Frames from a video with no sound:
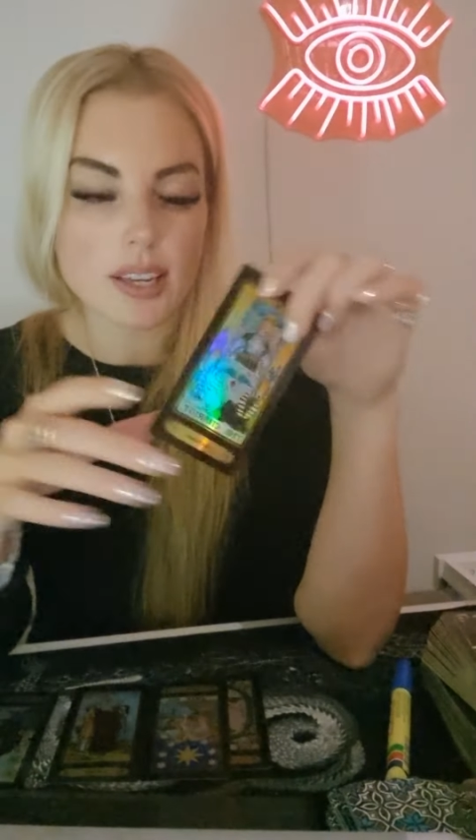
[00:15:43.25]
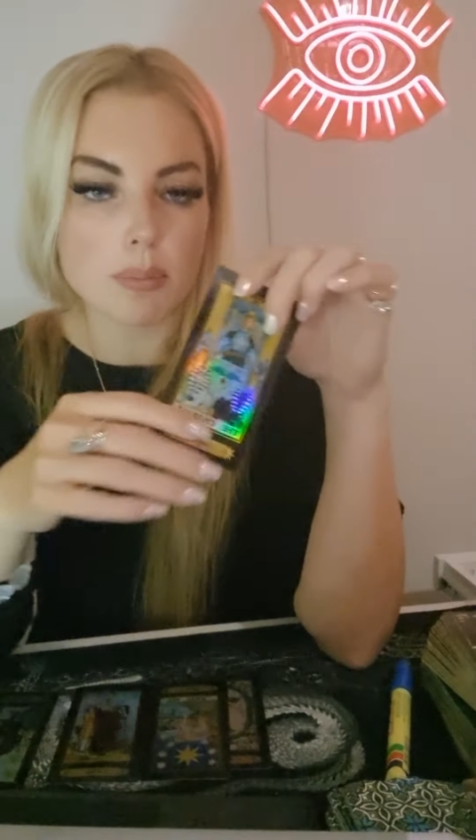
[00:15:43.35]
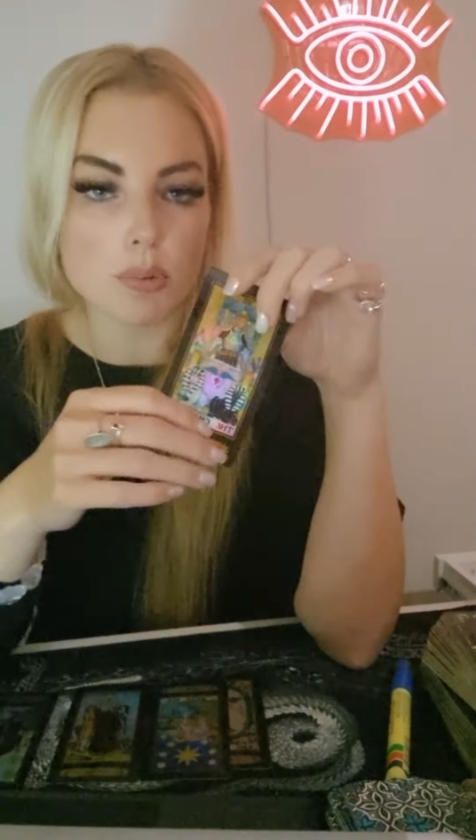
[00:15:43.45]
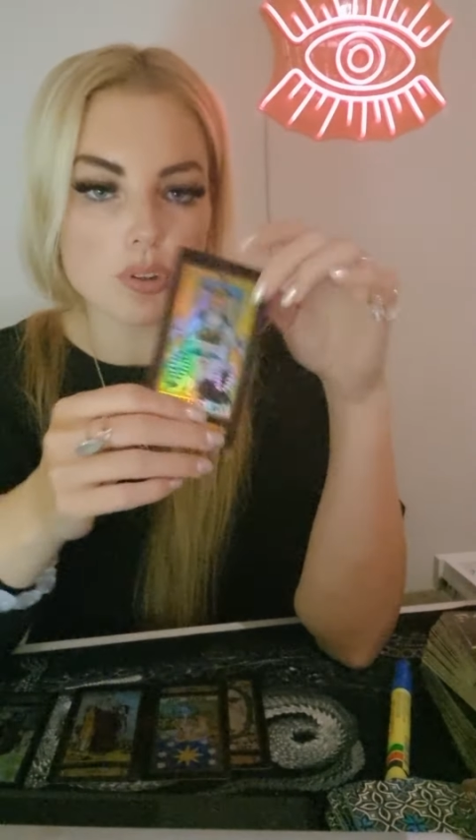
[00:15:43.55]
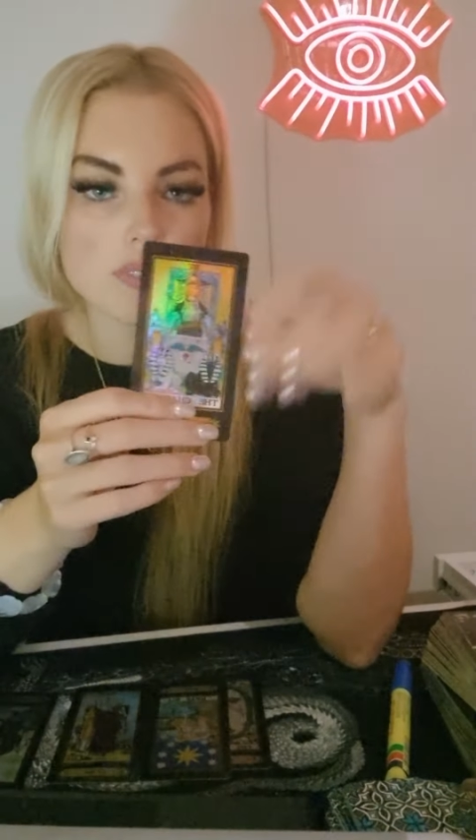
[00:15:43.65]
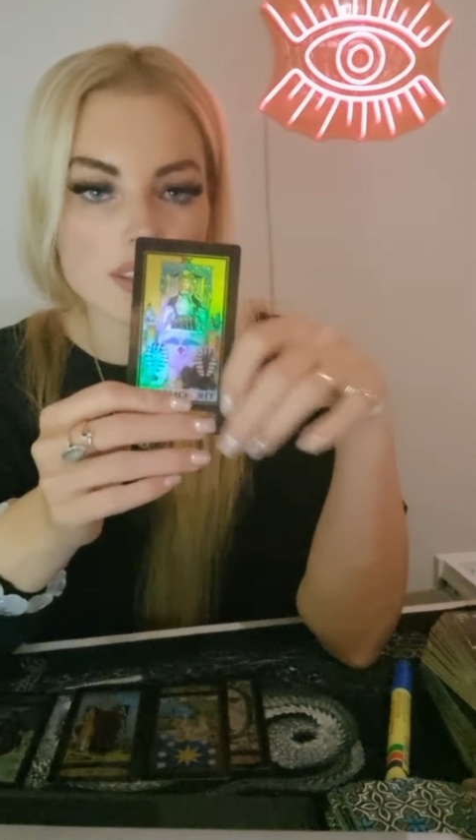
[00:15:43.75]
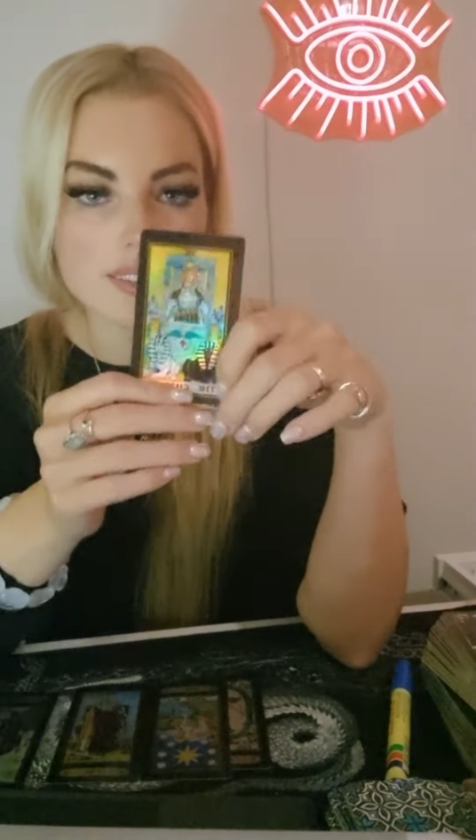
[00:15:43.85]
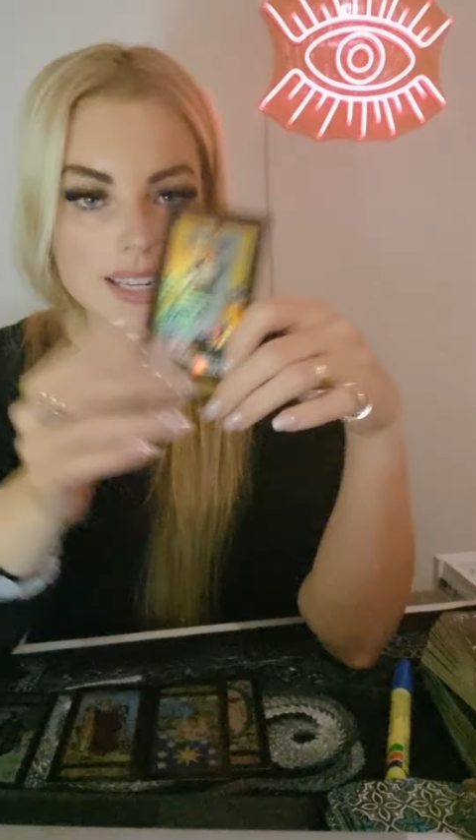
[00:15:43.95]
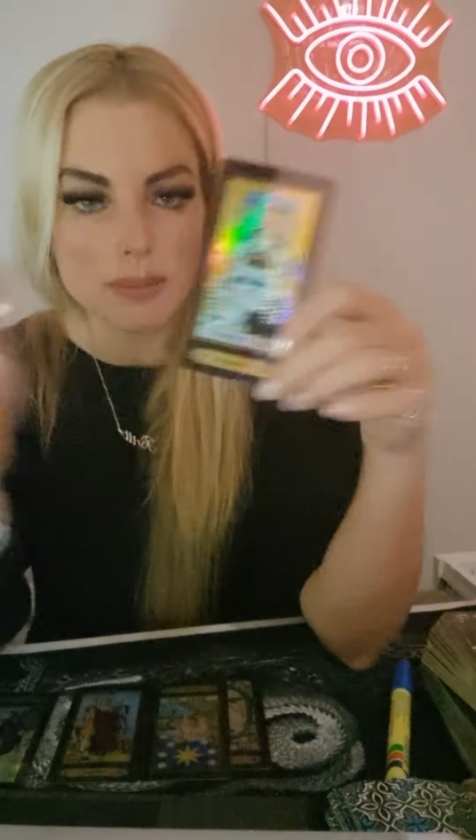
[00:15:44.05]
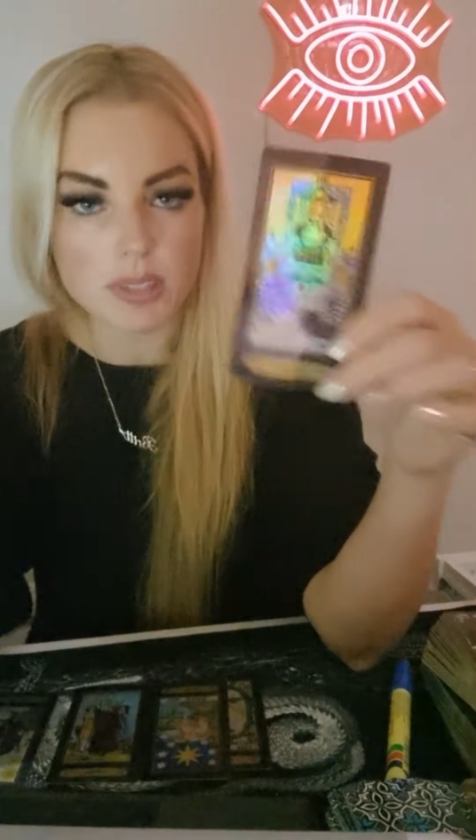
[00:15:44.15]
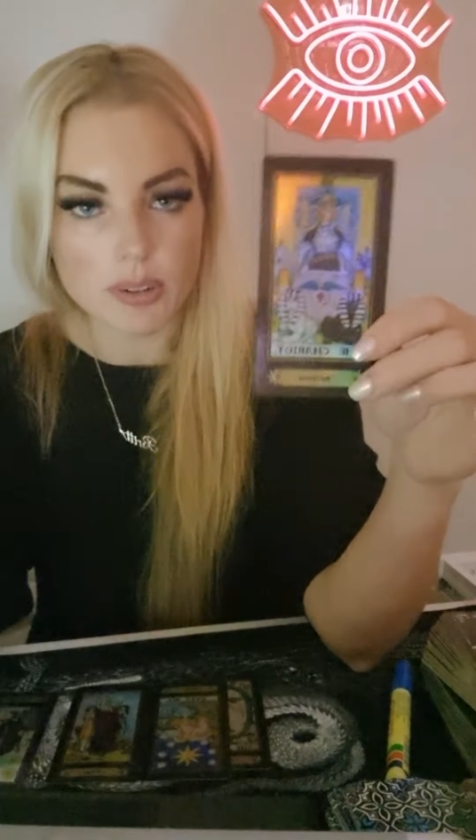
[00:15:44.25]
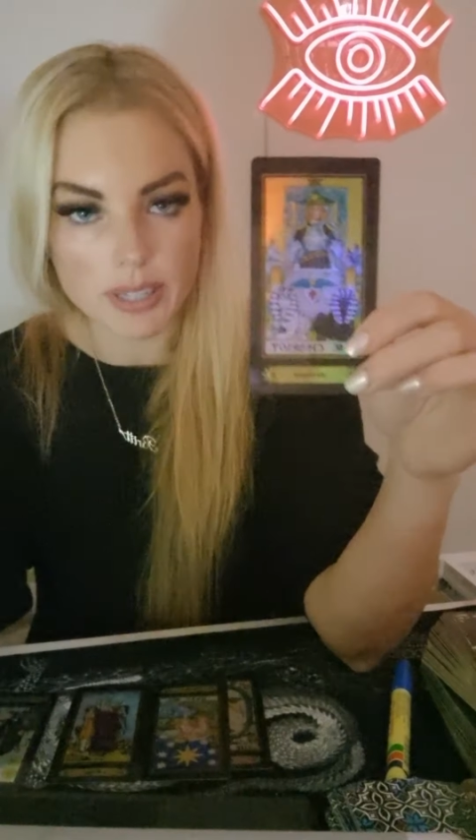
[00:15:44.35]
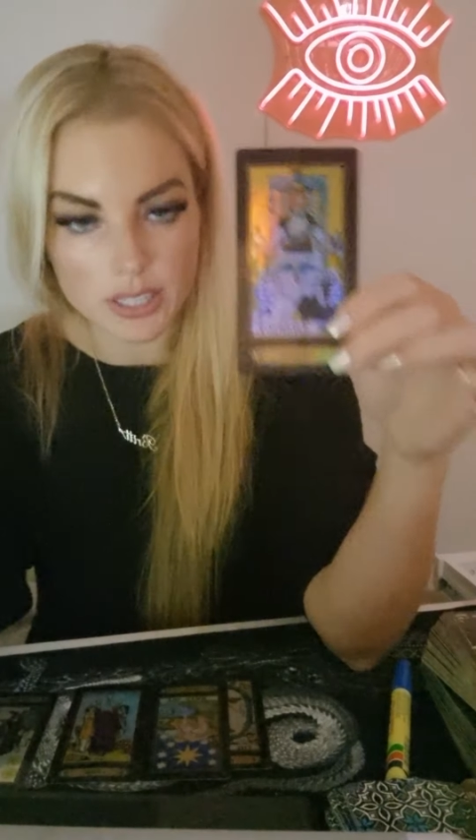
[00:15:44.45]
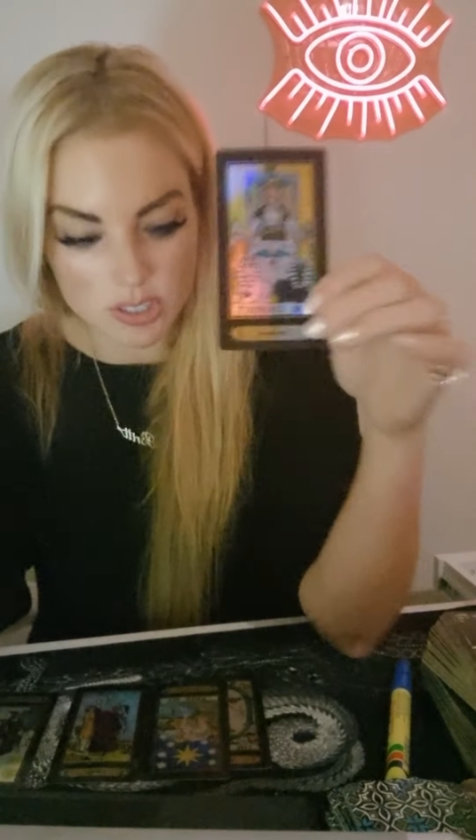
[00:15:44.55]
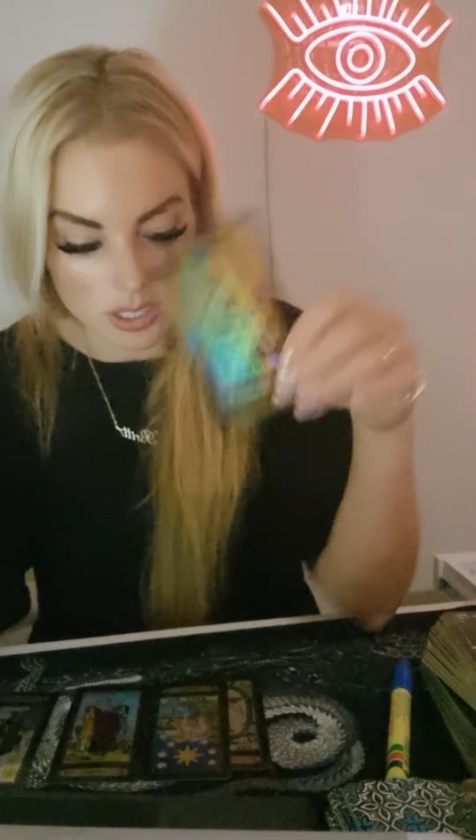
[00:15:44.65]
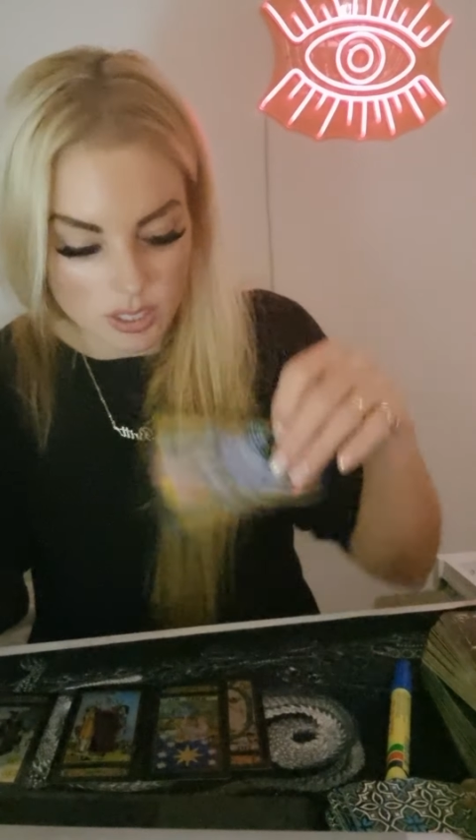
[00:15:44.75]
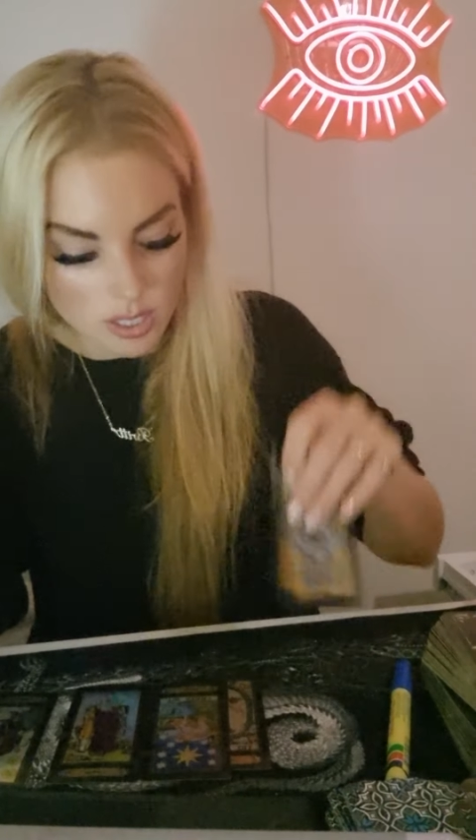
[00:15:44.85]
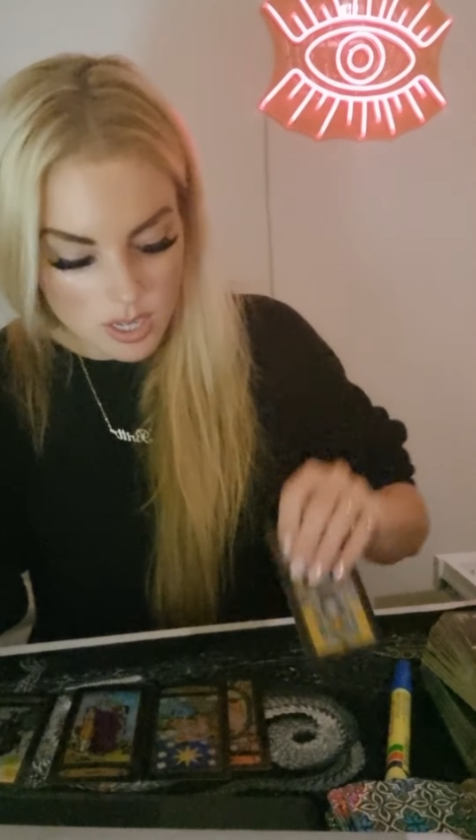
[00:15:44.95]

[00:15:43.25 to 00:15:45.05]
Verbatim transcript: and move in the same direction.